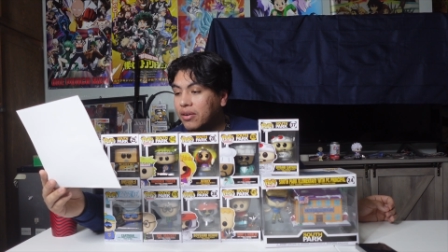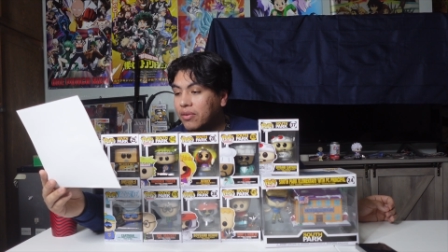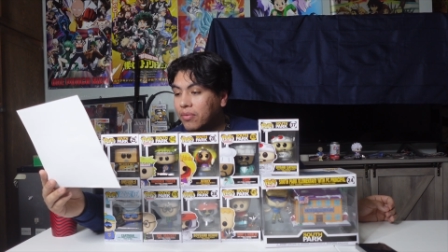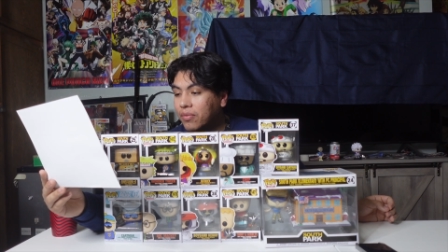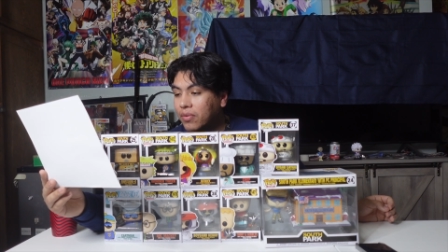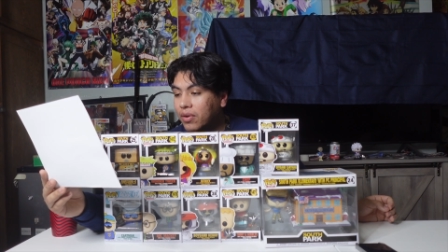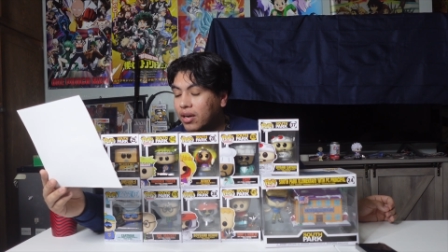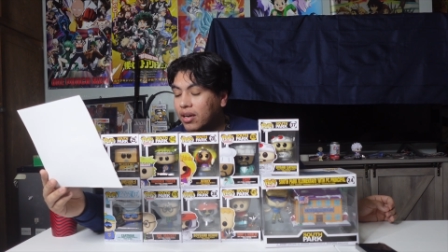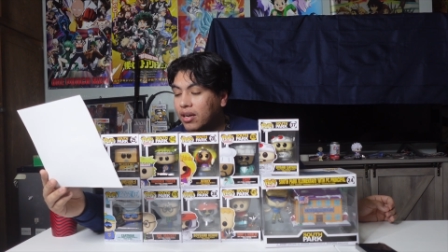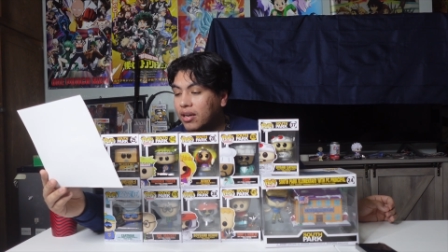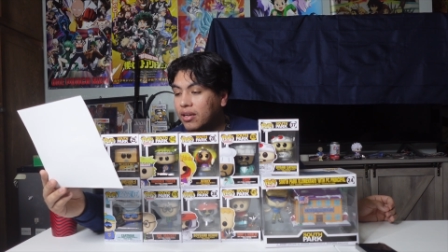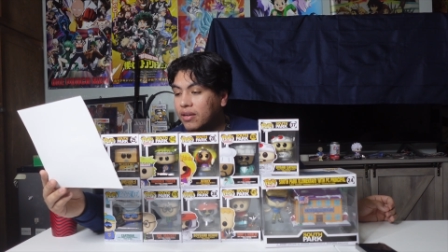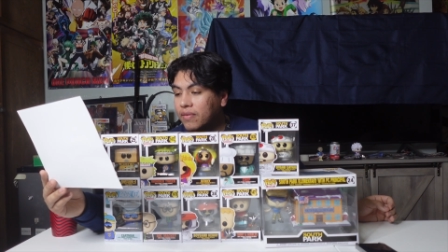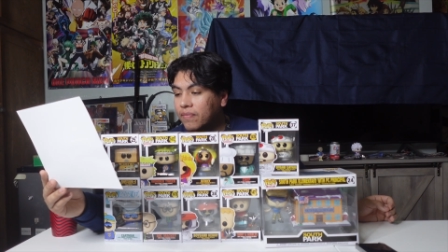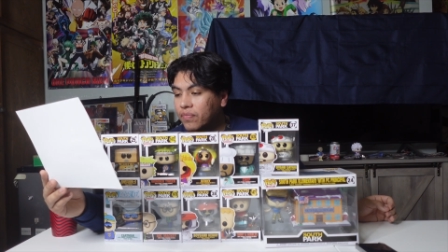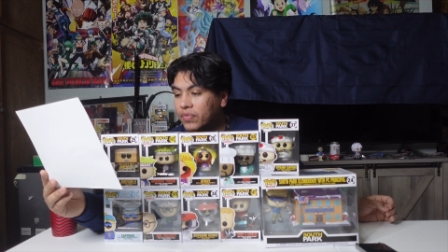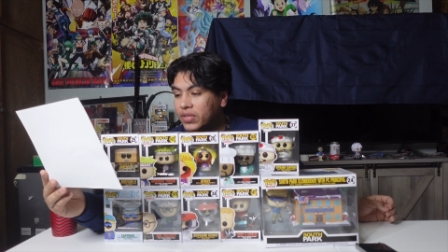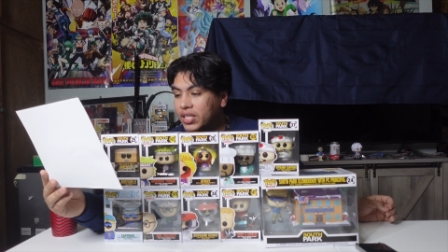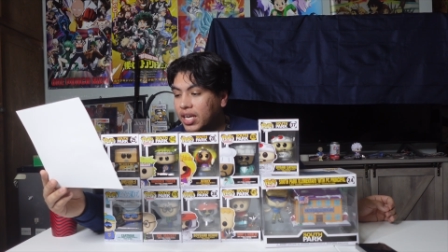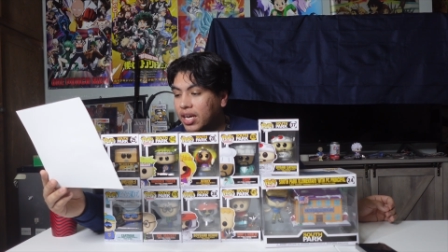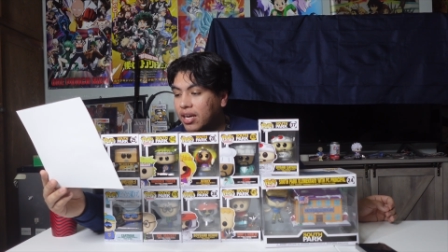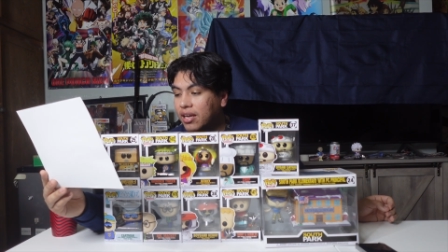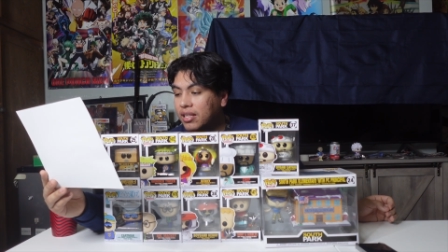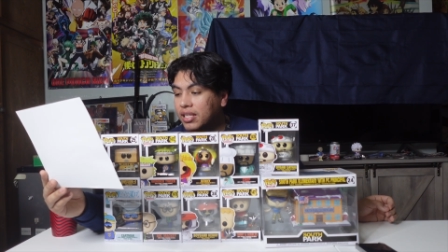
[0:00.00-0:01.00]
want
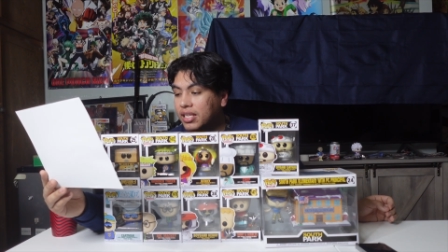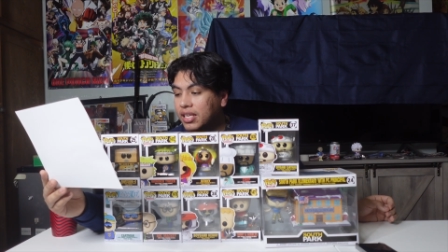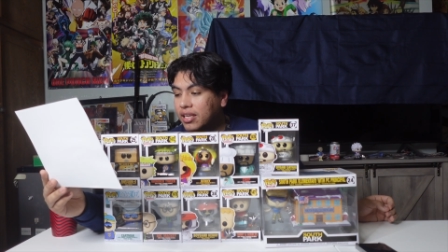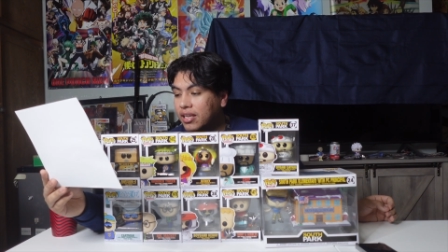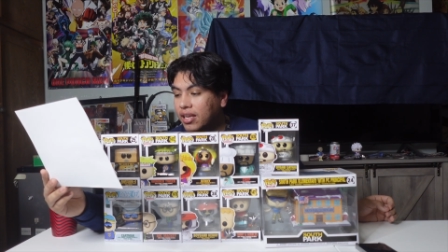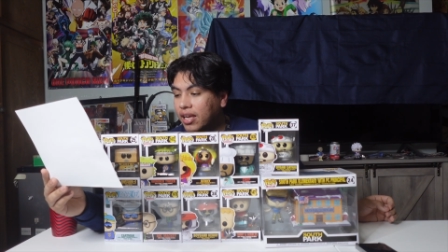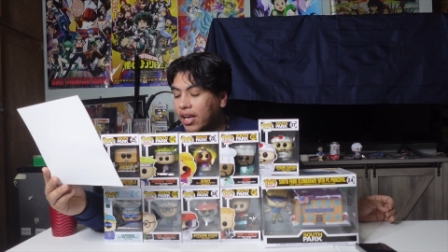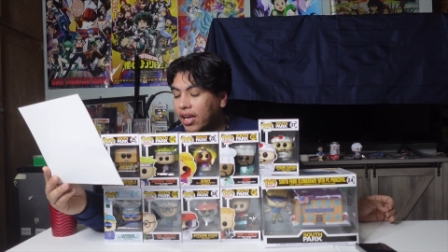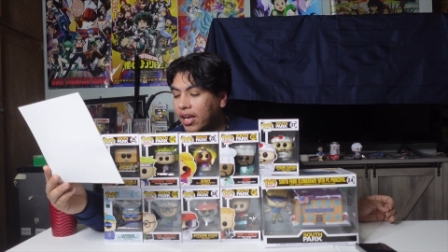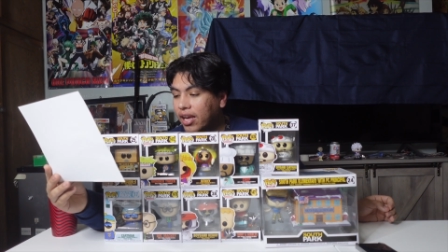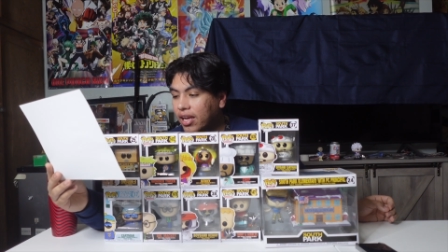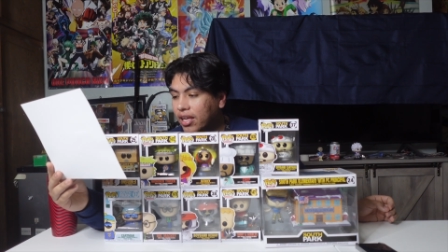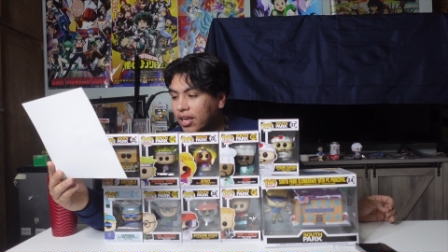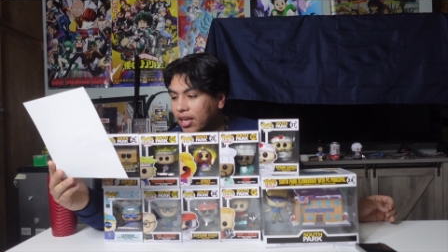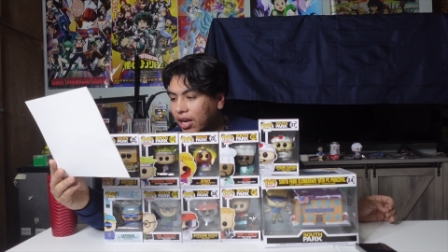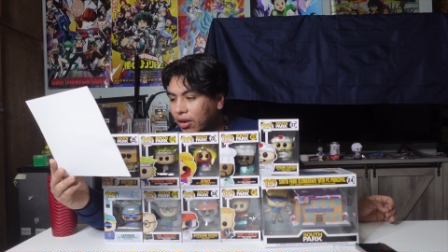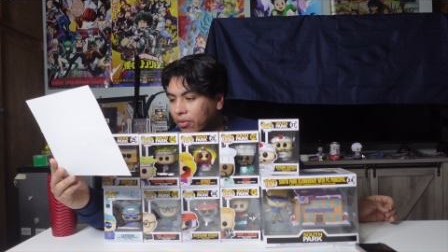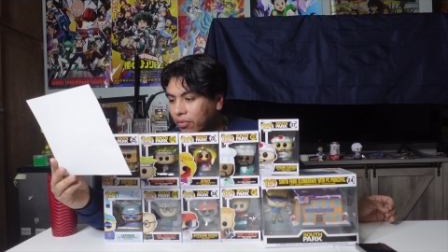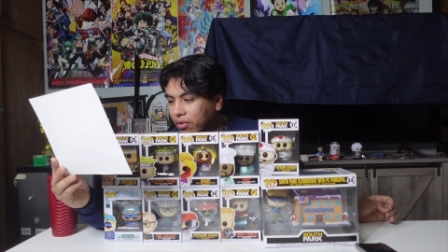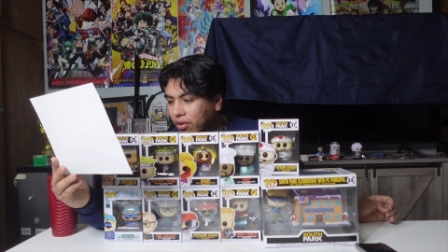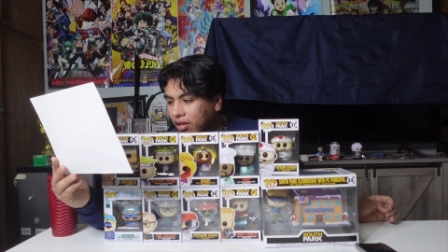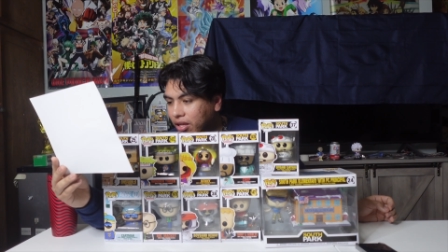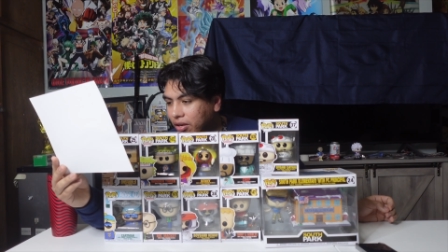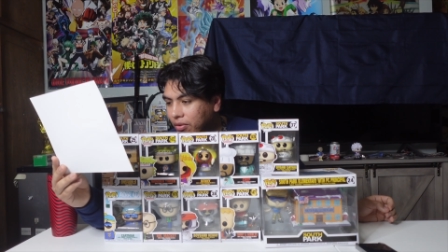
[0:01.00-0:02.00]
Towelie, and I
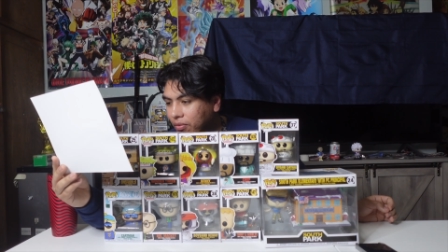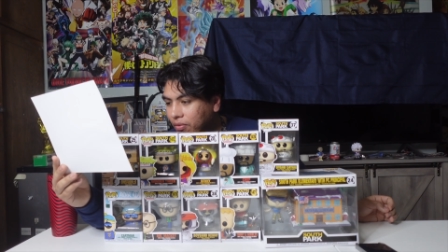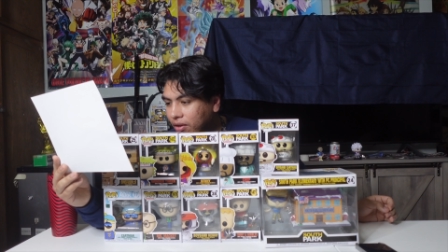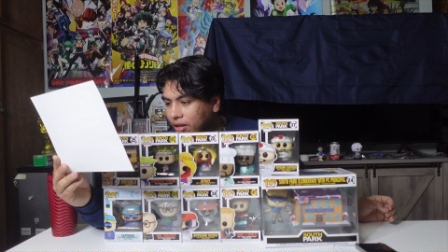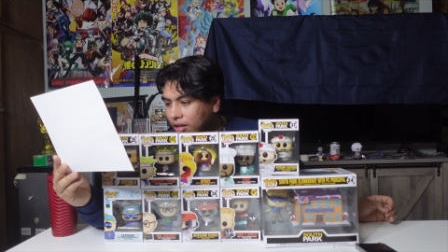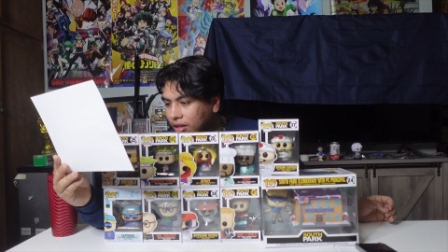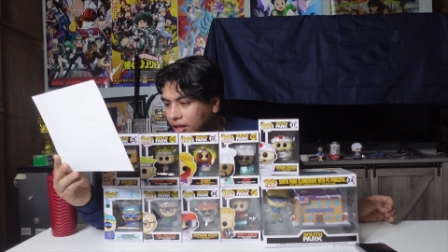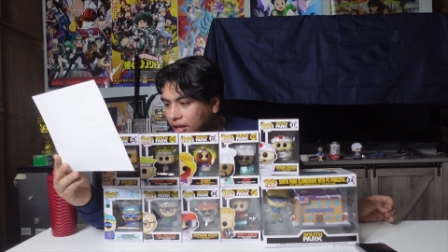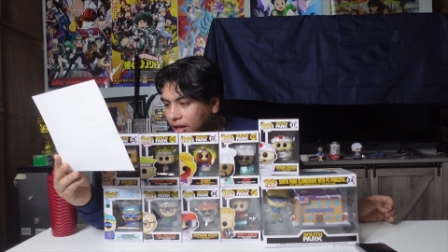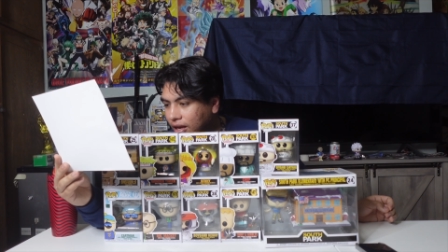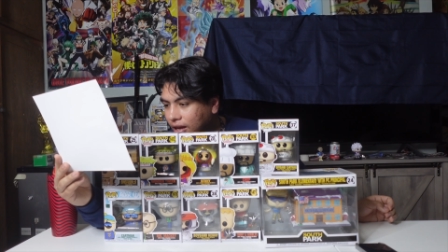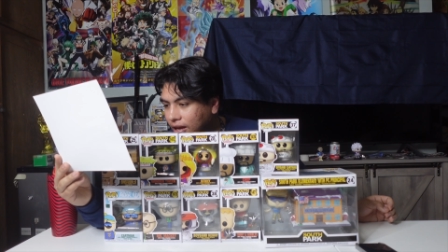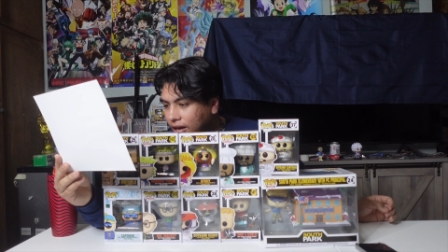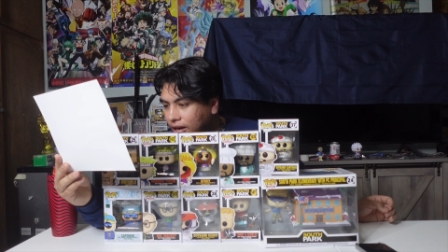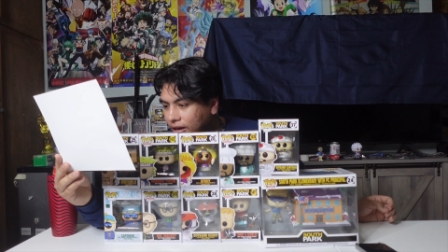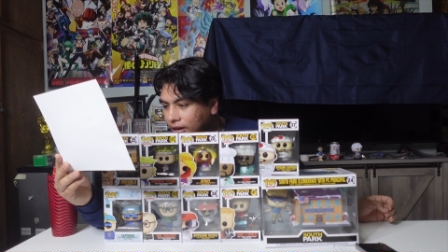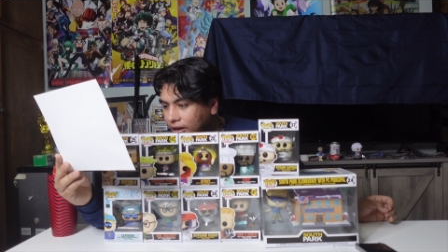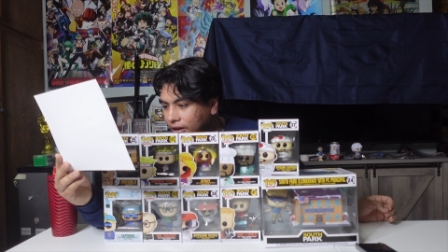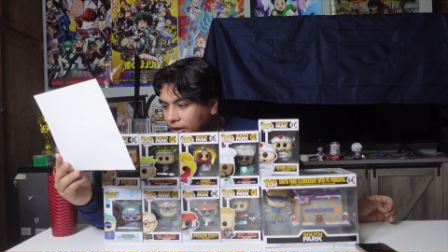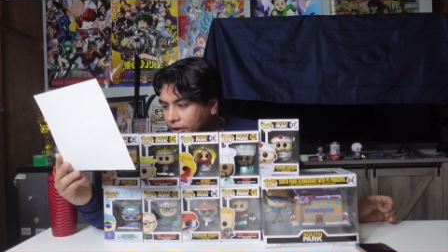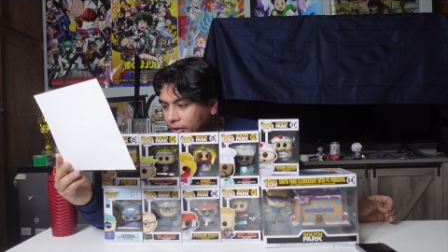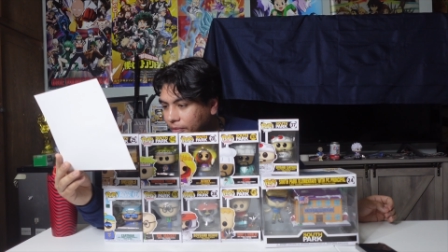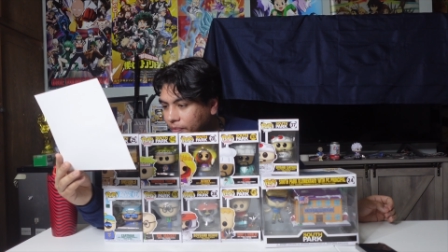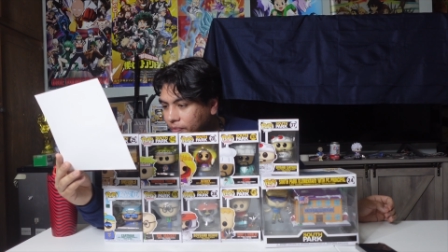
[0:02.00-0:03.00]
really want that
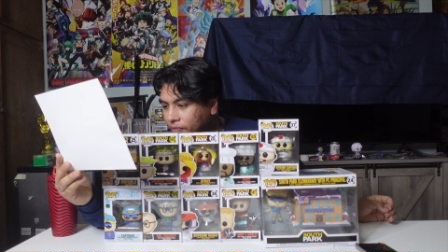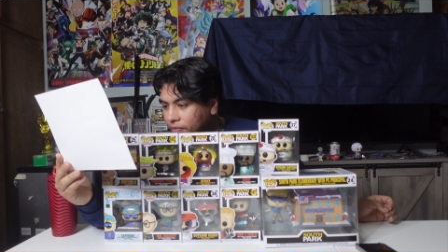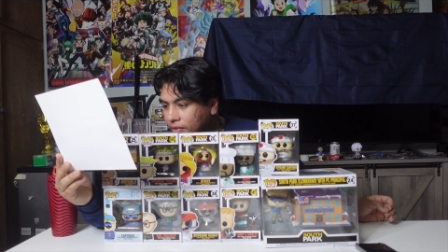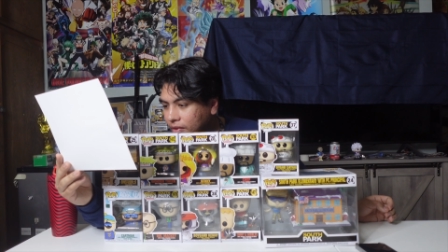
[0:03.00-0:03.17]
uh,